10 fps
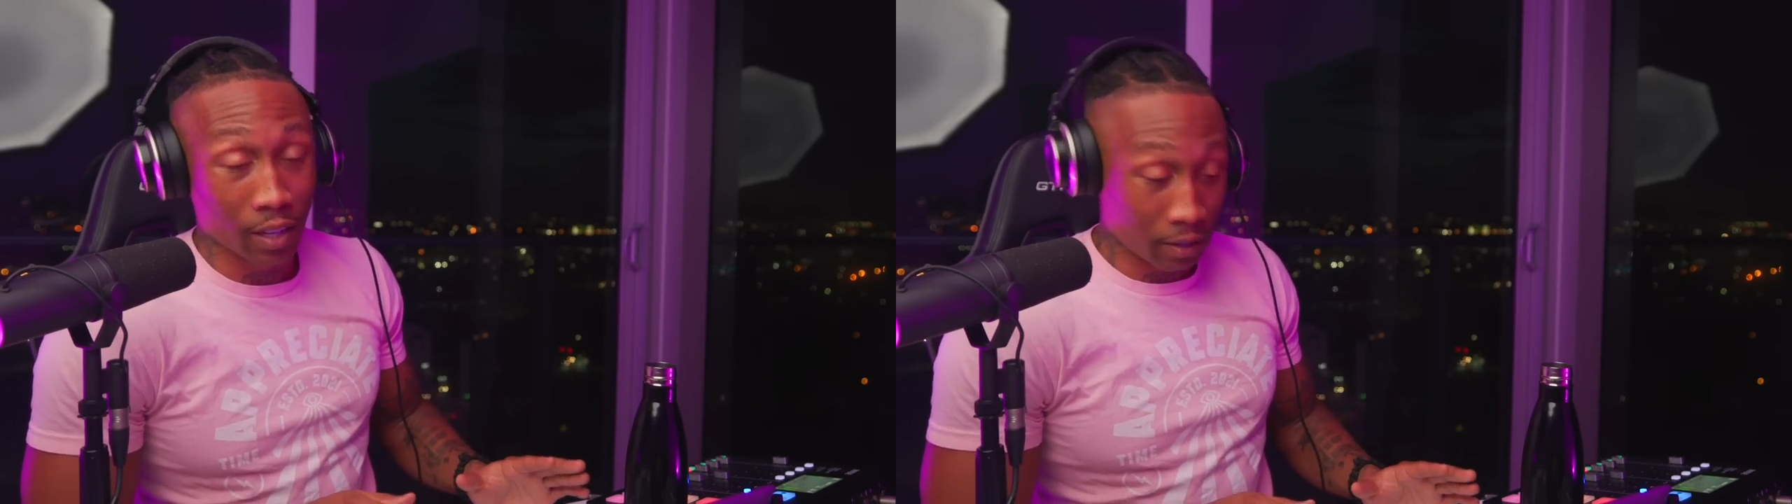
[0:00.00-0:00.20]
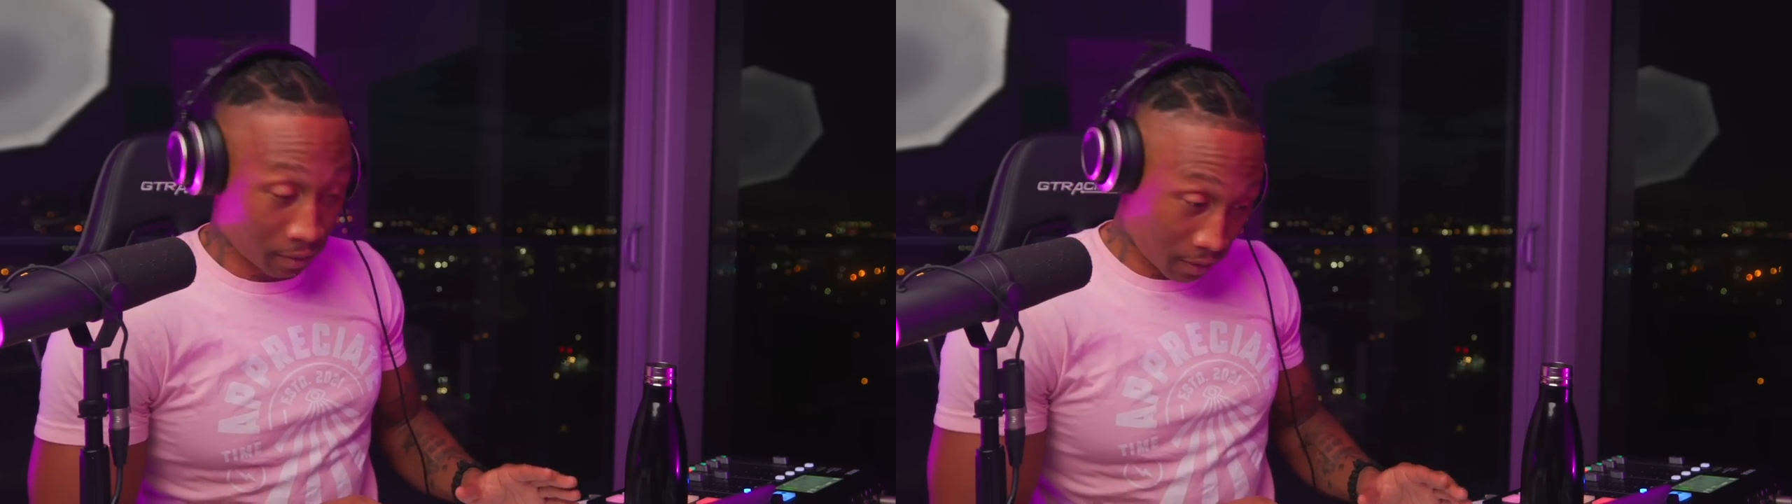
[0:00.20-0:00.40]
It's
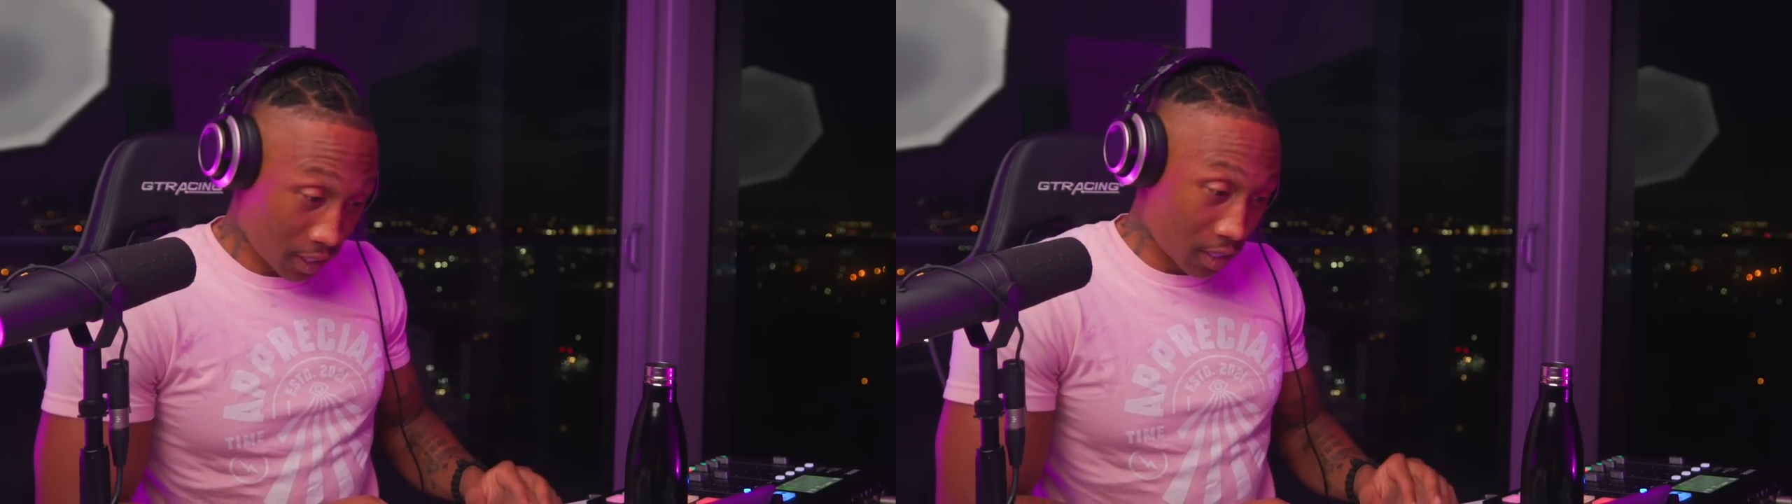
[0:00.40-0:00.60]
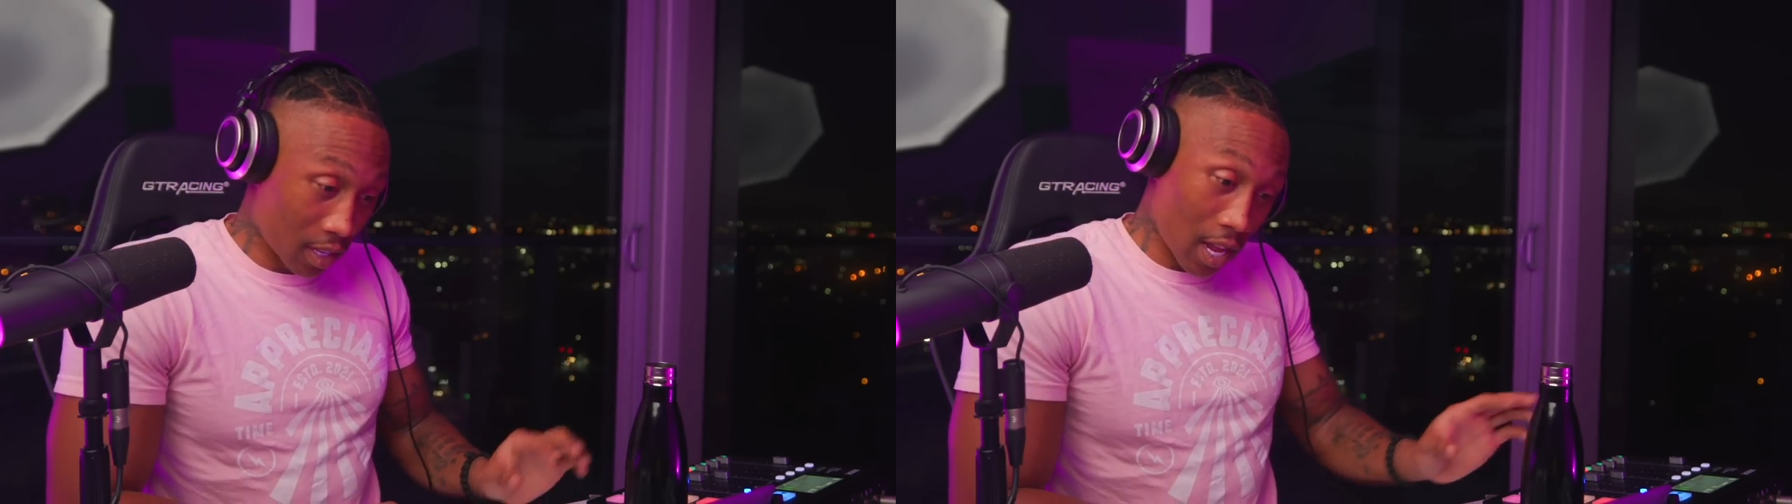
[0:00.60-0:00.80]

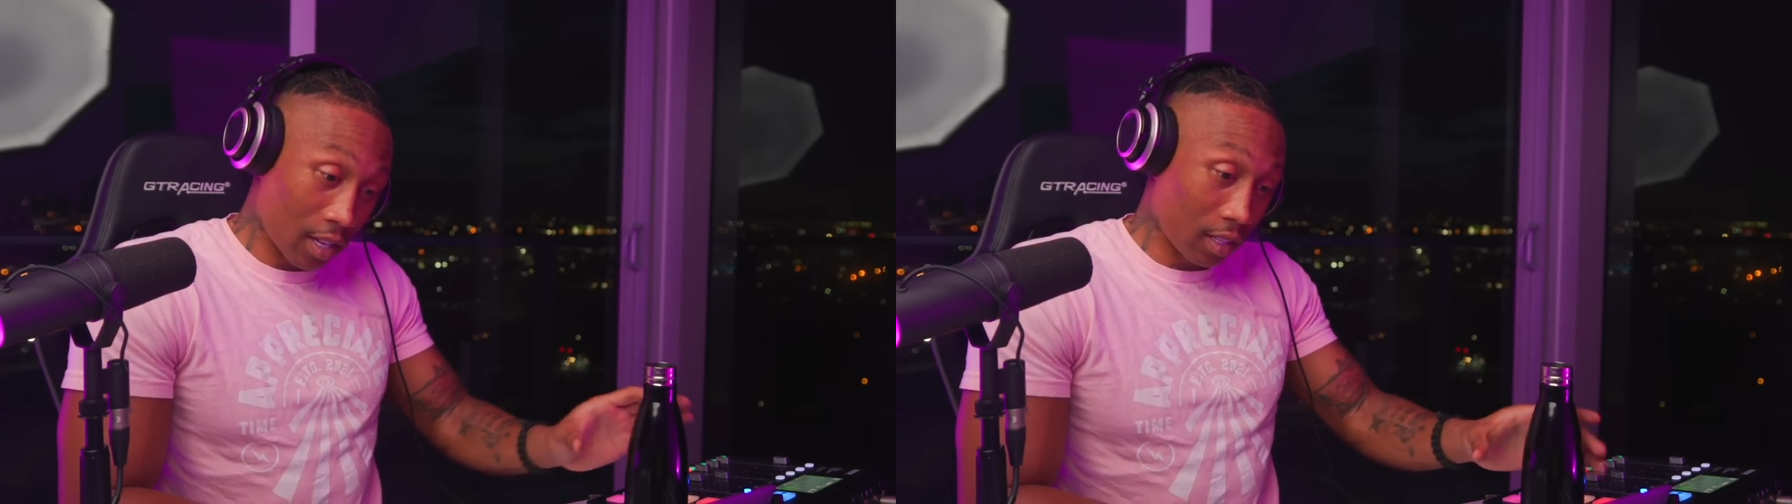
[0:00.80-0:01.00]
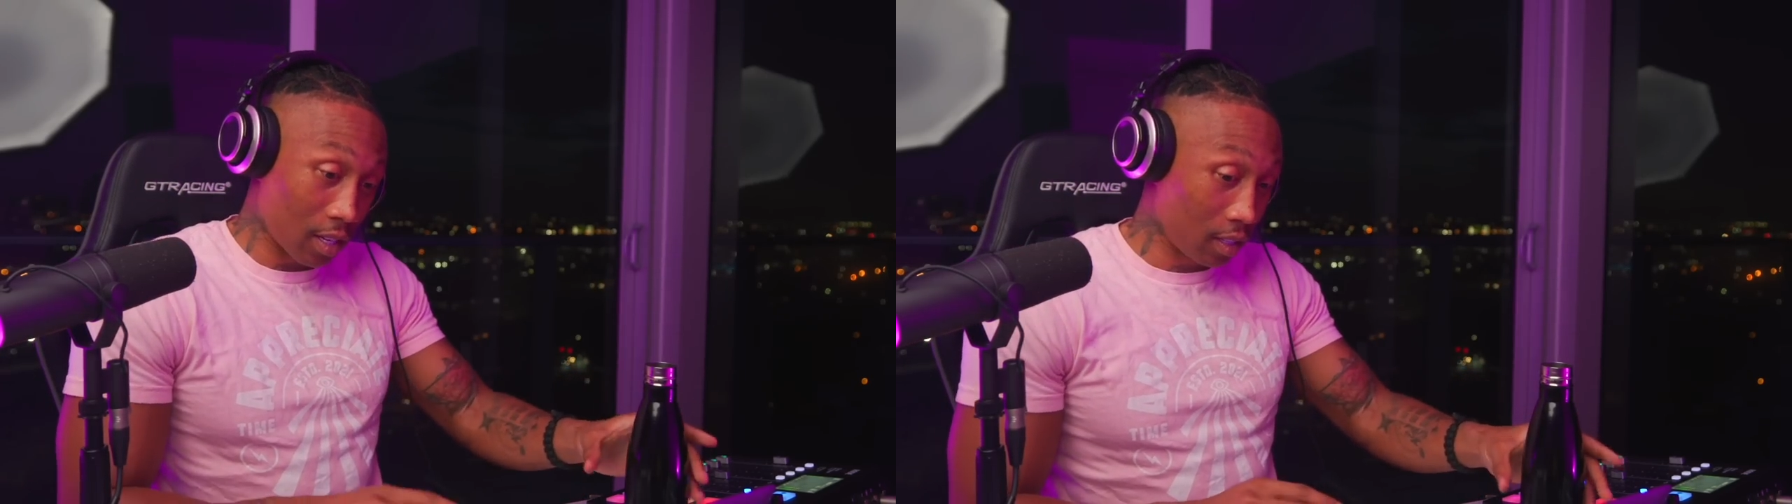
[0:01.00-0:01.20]
a lot of things.